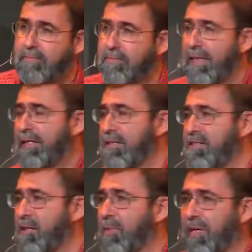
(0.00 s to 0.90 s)
That doesn't
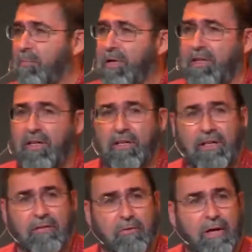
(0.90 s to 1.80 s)
seem like a big deal
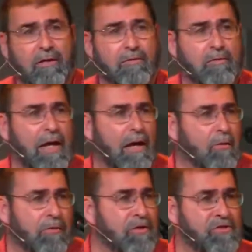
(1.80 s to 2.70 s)
either, right?
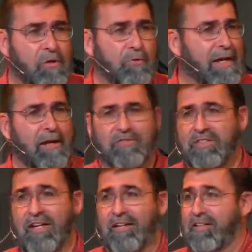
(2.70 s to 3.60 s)
There's no
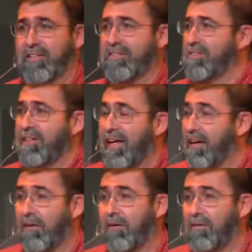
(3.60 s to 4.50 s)
downside to this
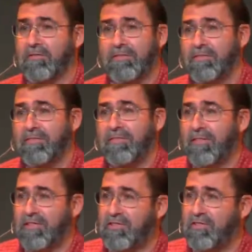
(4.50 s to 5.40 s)
at all.
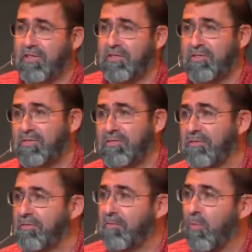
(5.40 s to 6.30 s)
This
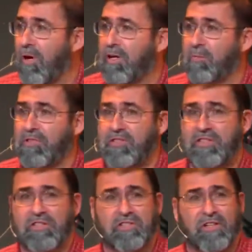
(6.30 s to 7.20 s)
walking with
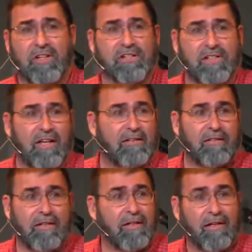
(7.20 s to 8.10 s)
Jesus thing is not
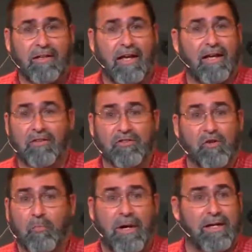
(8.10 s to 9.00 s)
there's
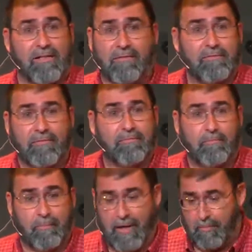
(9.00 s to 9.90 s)
no
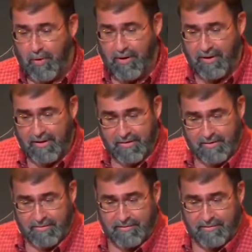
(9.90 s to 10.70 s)
bad part of this.